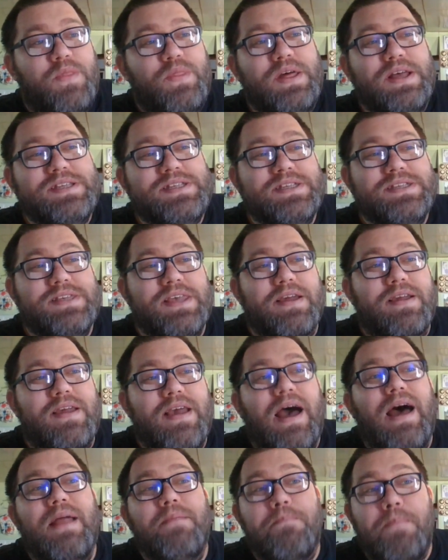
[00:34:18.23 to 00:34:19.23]
This is a
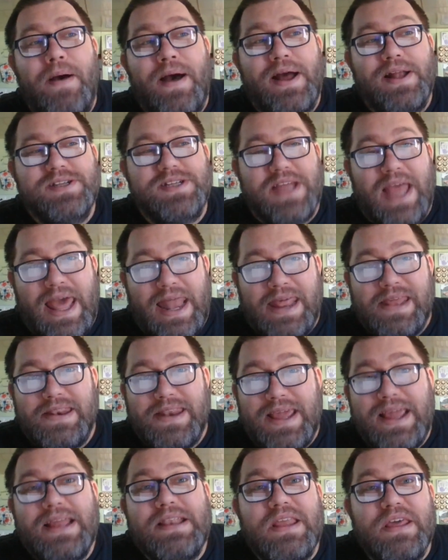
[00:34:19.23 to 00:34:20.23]
gut punch and a
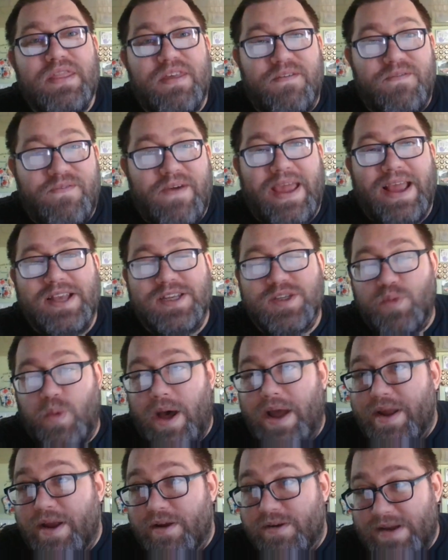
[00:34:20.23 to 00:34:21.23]
knee to the face
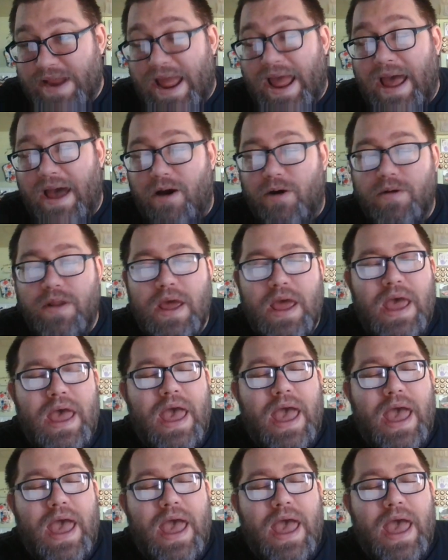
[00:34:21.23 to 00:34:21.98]
while you're down.